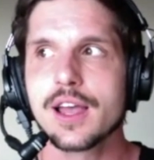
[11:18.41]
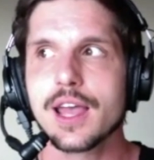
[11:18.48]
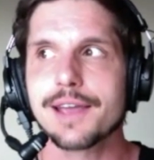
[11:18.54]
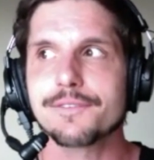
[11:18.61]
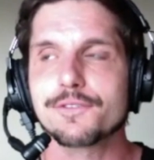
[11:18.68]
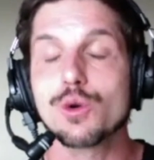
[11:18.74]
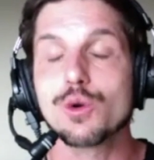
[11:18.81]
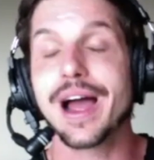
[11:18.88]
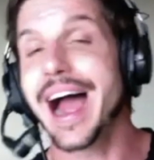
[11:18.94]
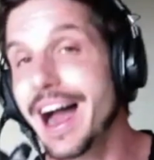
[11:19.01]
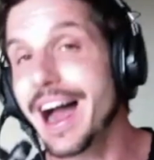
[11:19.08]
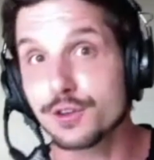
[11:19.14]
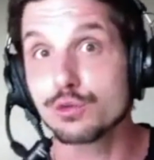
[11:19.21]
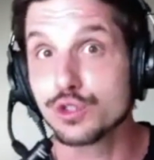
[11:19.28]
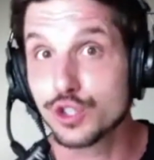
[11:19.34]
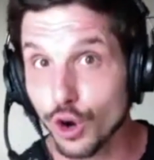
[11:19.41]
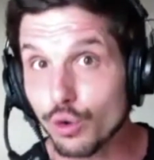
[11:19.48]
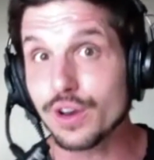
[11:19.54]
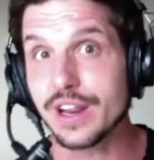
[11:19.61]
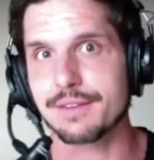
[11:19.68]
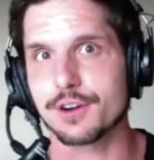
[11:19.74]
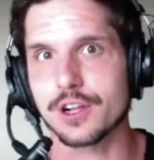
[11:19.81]
If you don't
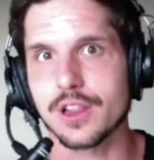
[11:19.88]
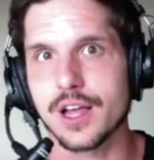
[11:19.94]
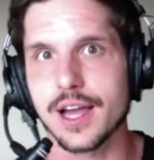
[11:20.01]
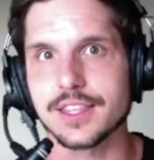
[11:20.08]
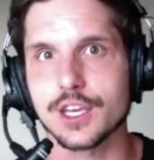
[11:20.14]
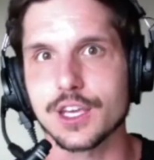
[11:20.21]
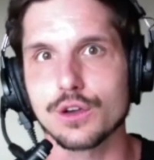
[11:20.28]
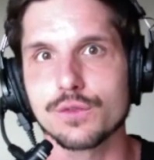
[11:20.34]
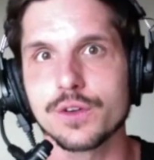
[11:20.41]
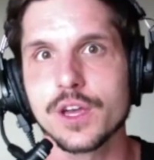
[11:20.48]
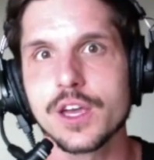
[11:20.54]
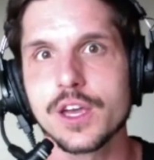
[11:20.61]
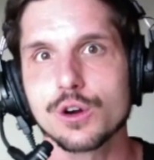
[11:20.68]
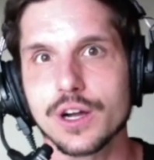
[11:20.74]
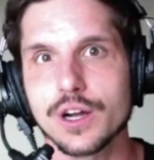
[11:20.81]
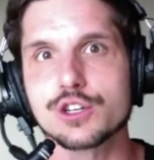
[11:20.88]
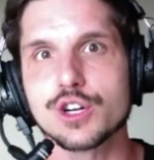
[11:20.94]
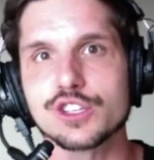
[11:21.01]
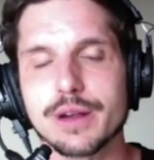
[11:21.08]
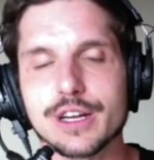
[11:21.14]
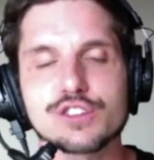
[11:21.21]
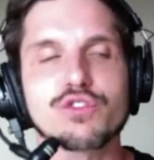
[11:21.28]
have a client that you've created a
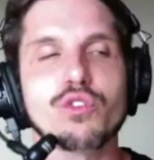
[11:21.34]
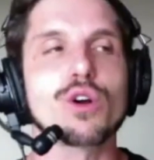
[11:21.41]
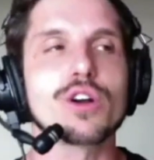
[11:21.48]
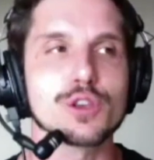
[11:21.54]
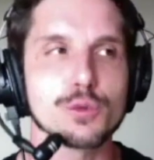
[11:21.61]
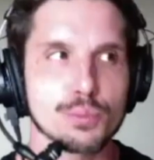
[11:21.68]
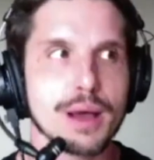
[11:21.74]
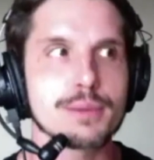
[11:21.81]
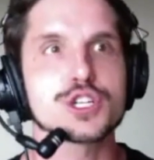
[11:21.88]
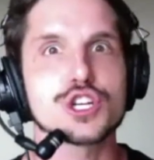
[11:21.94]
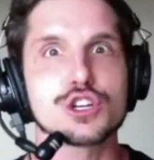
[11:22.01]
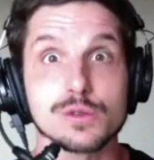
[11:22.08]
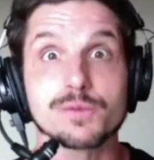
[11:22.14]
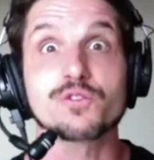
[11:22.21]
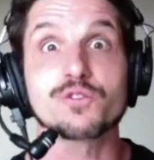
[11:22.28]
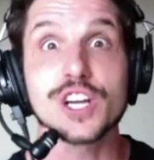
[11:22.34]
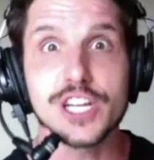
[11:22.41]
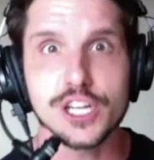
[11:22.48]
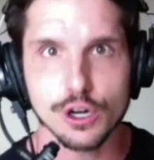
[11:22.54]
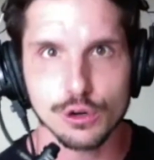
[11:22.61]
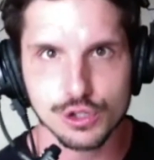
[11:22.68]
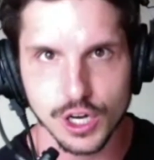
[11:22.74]
transformation for, you probably should do some free
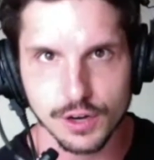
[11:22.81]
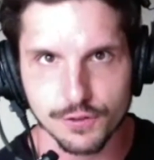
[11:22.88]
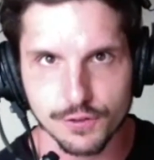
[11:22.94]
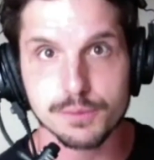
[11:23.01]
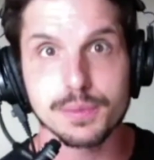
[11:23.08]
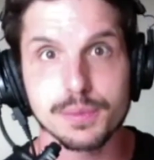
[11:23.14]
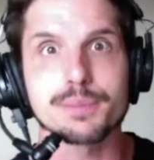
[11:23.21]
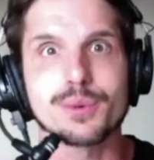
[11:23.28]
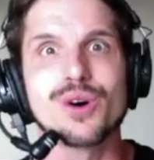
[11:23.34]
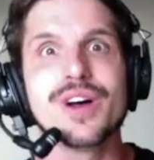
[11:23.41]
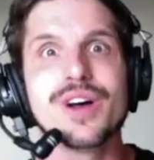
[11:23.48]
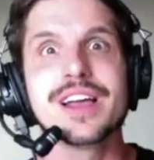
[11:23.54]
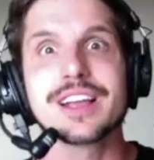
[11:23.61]
coaching for some people,